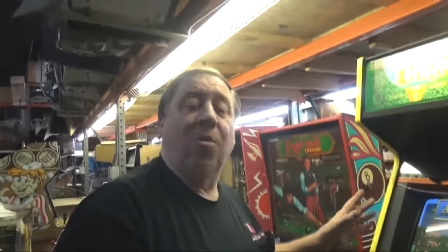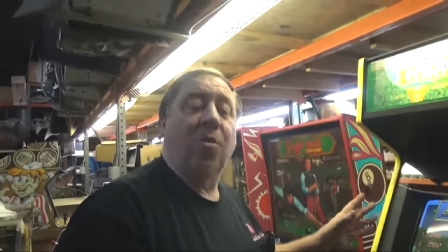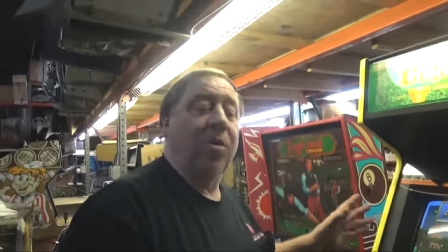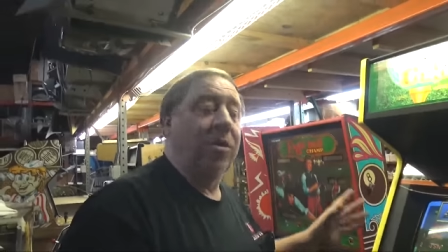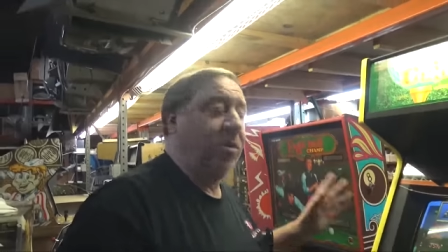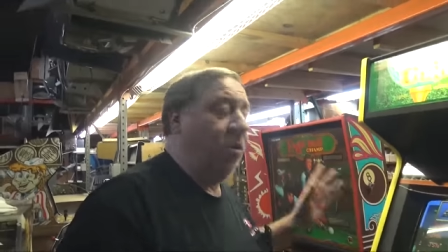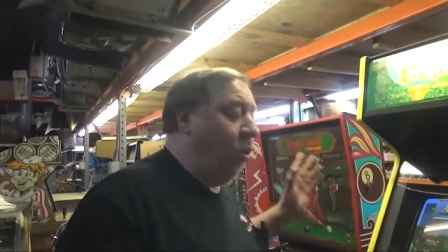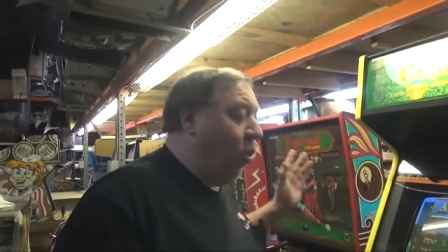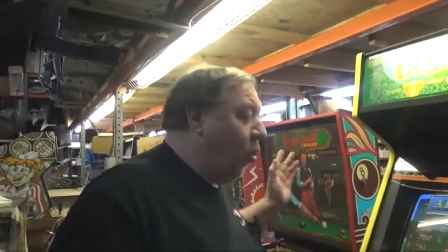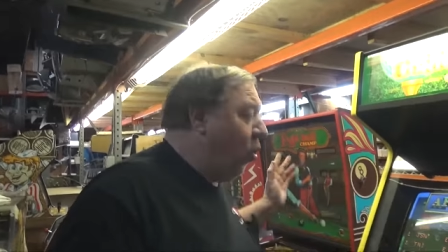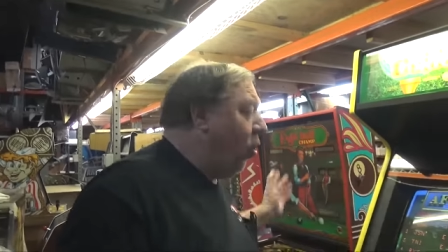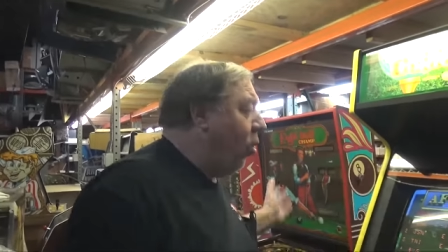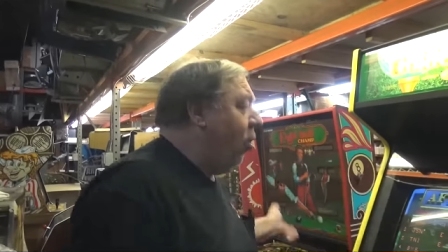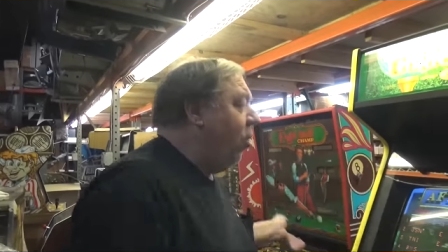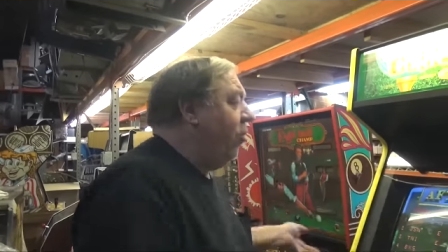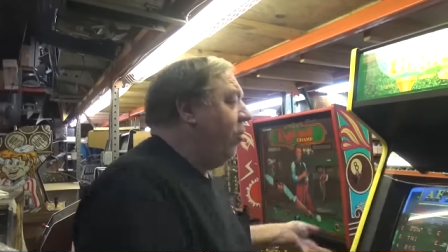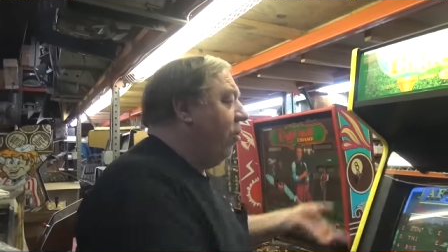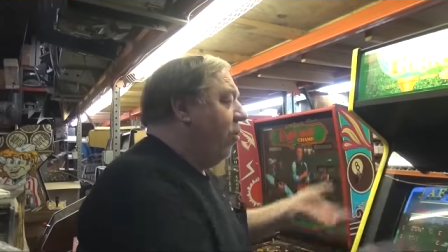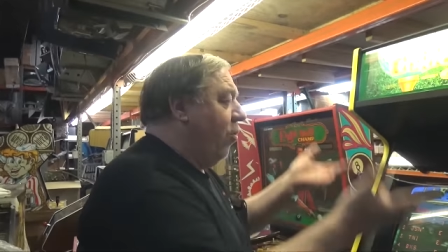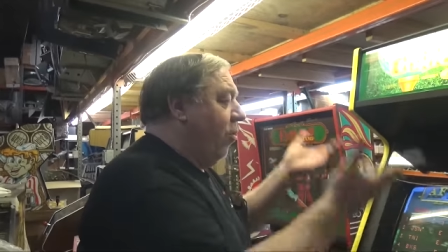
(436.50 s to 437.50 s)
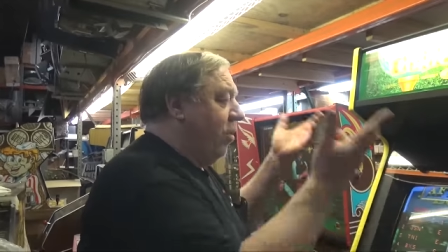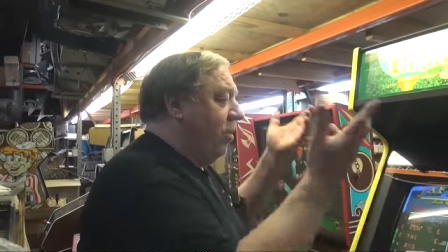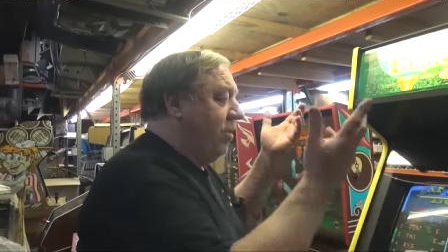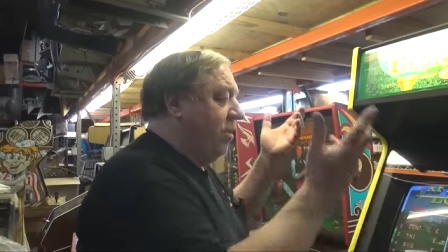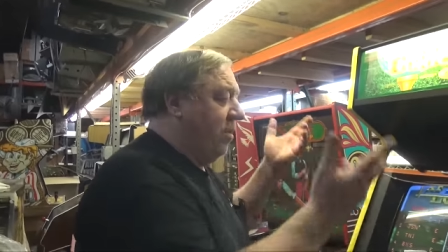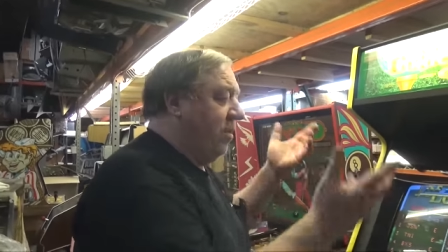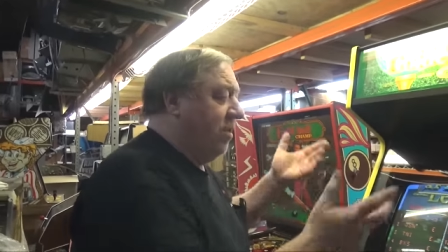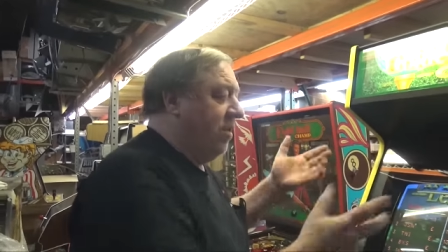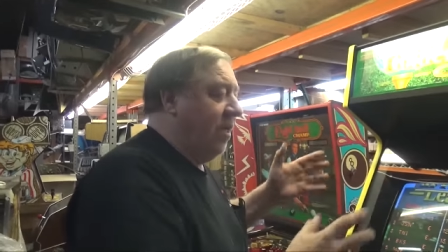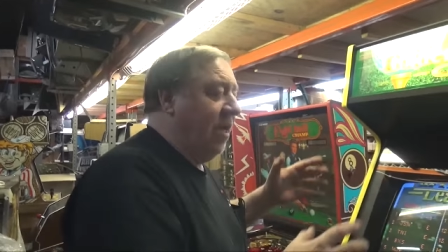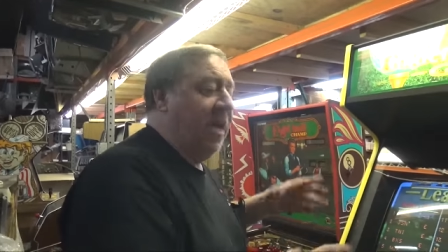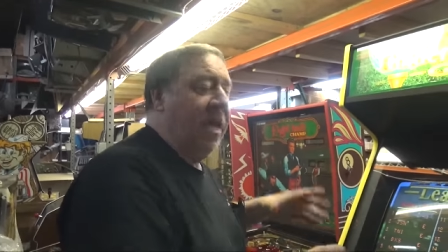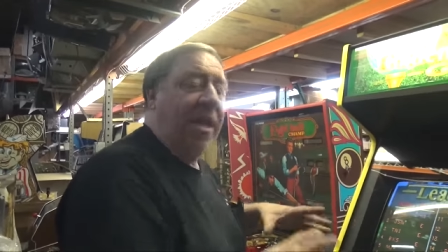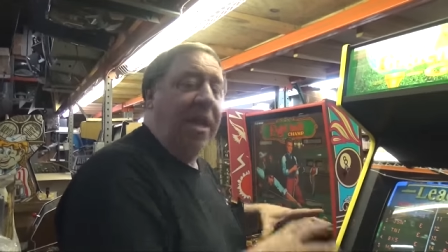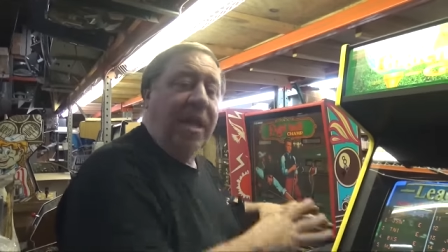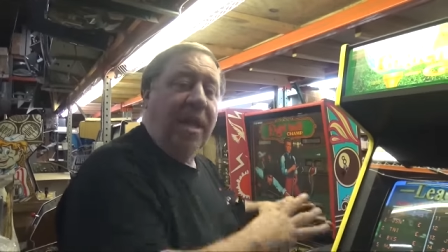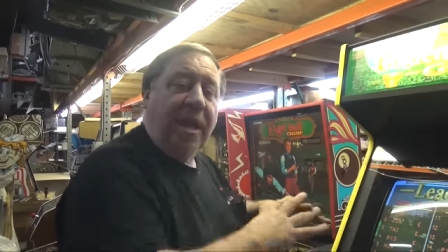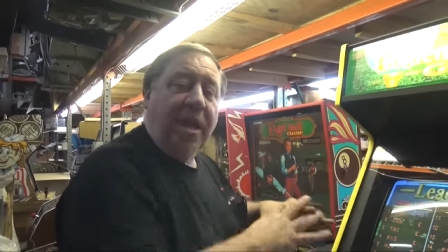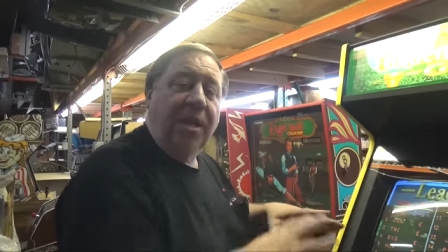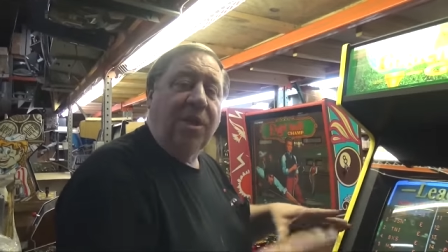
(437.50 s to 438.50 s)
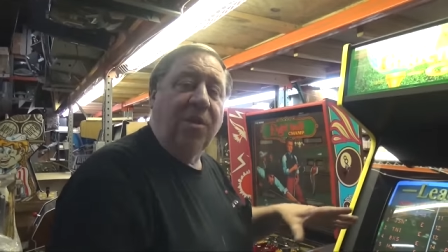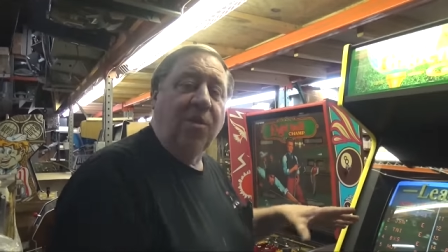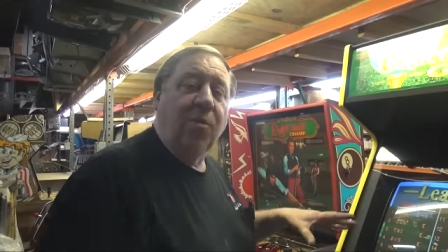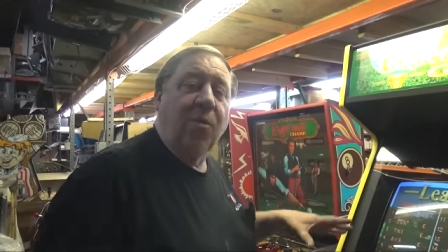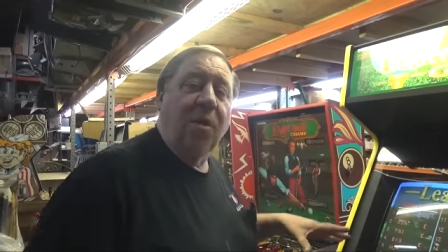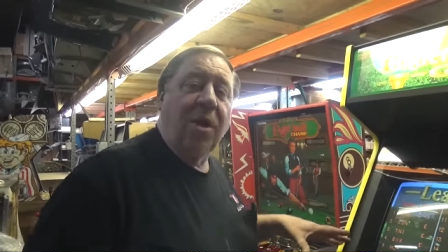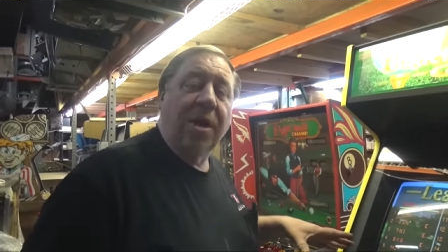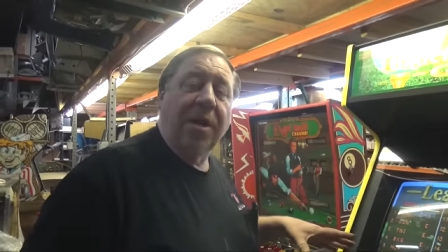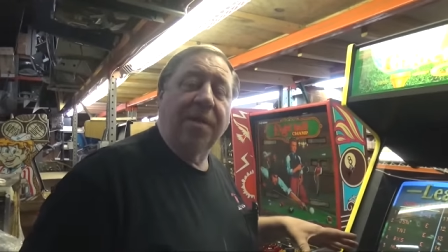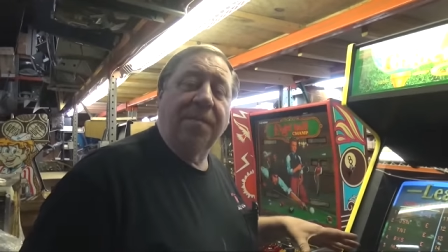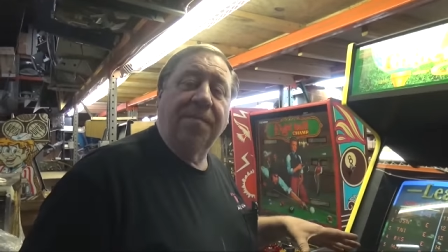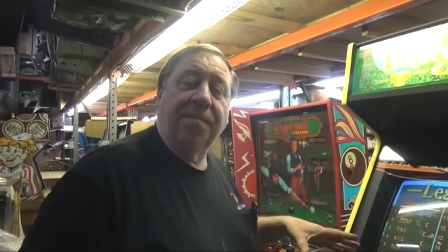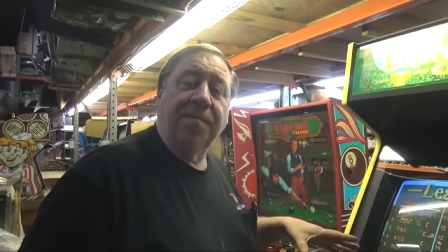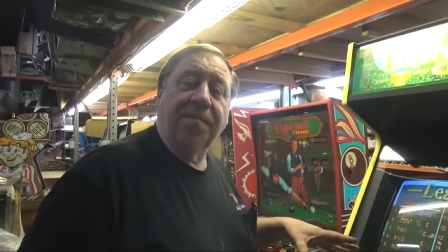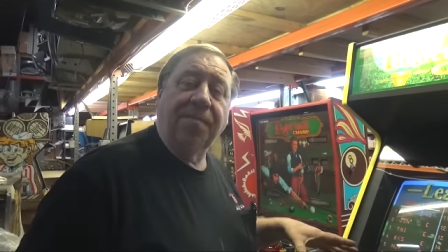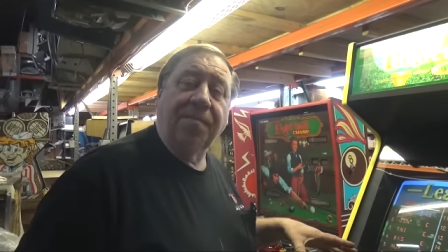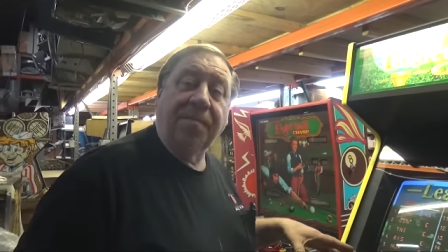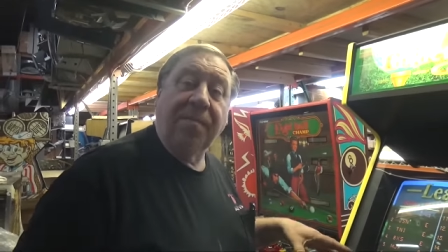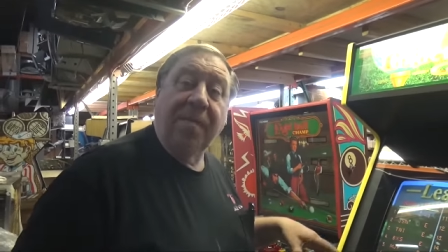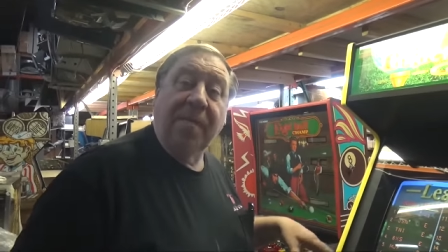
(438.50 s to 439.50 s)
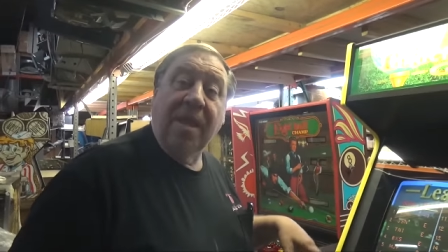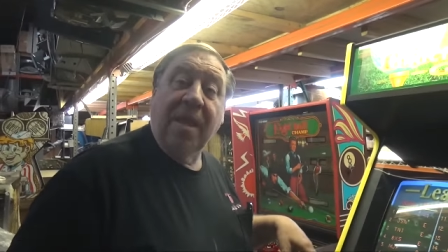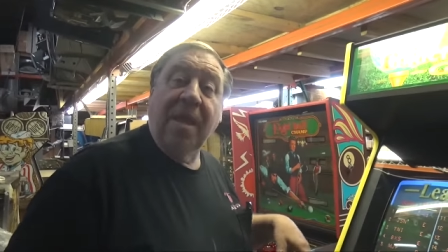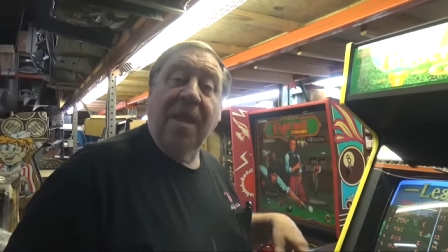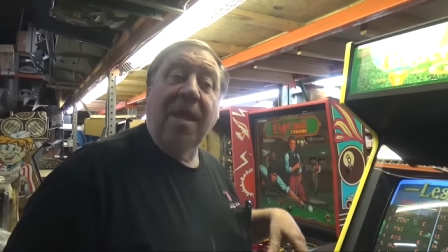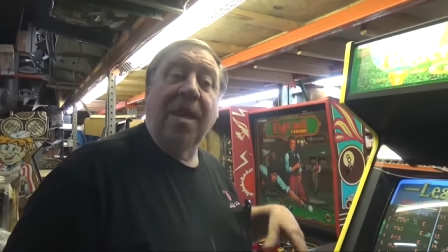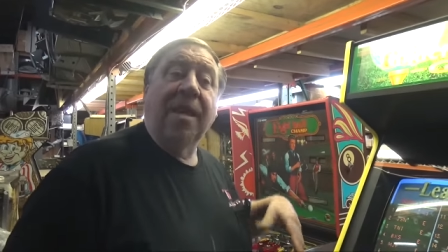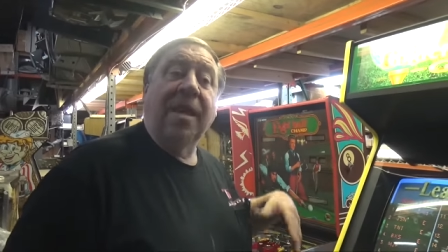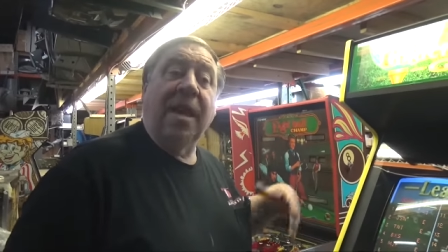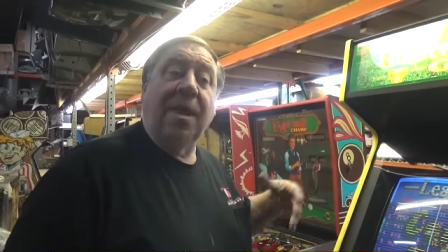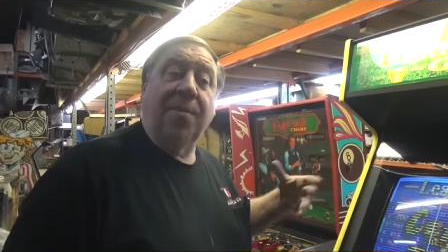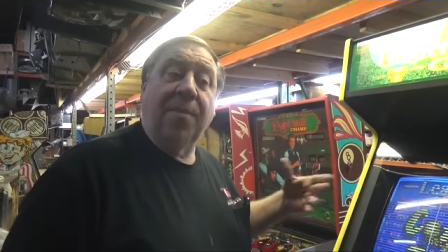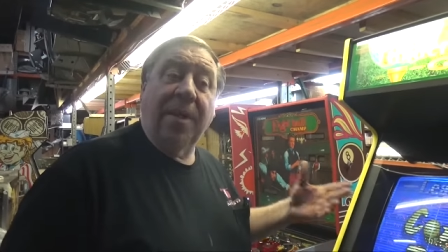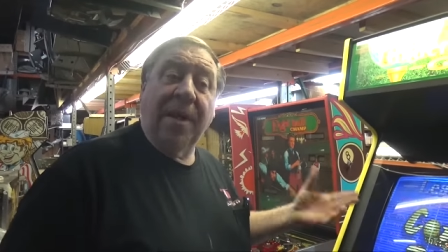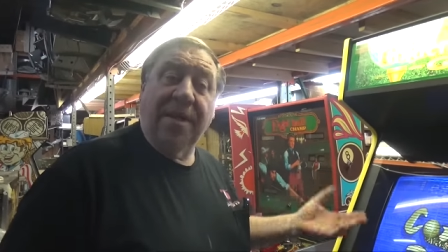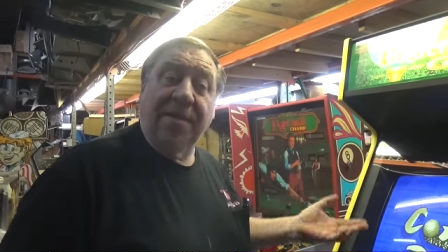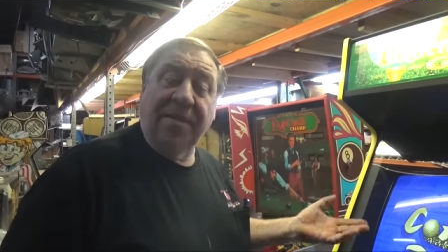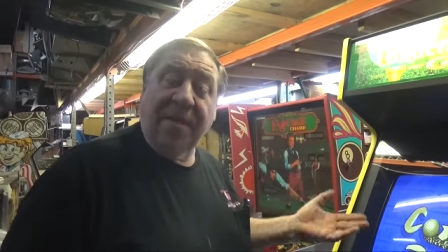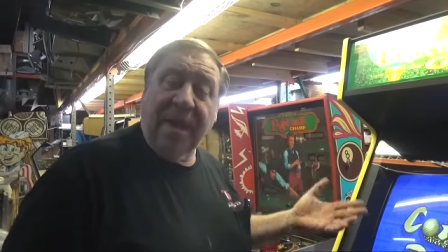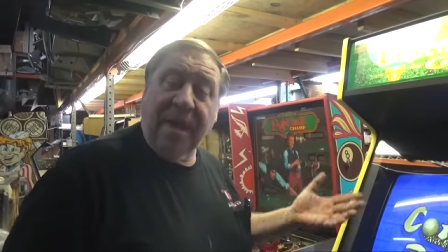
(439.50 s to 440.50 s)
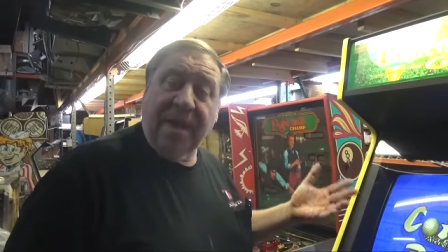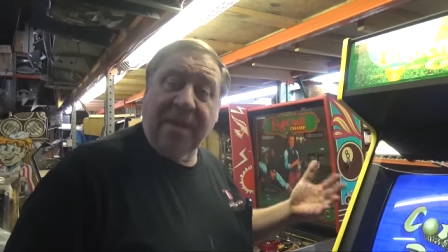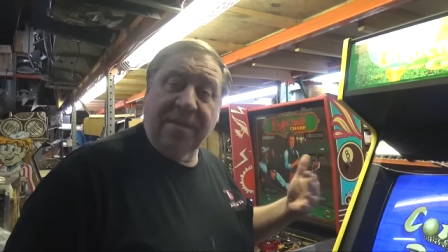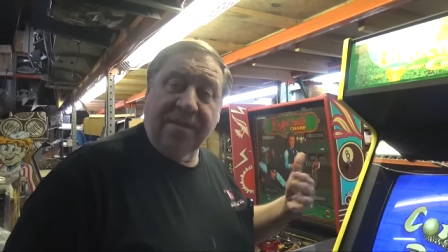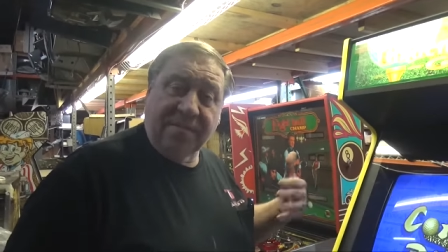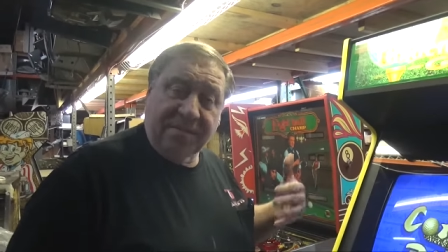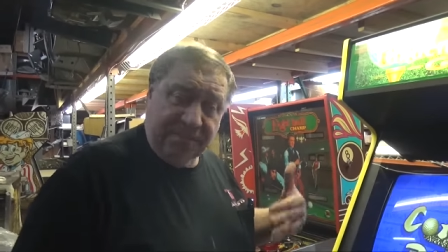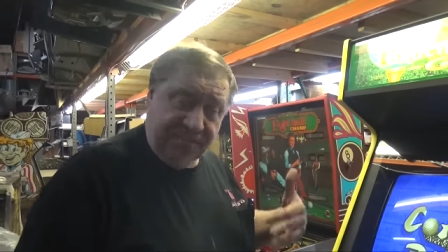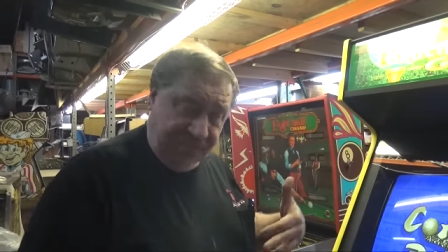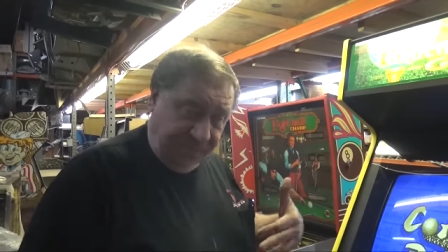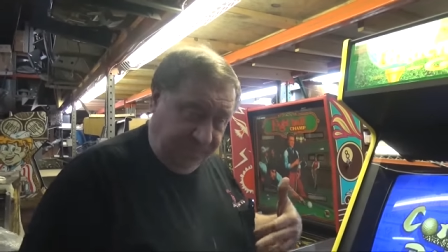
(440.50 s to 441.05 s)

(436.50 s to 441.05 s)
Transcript: courses, all the courses in the one. Now by then,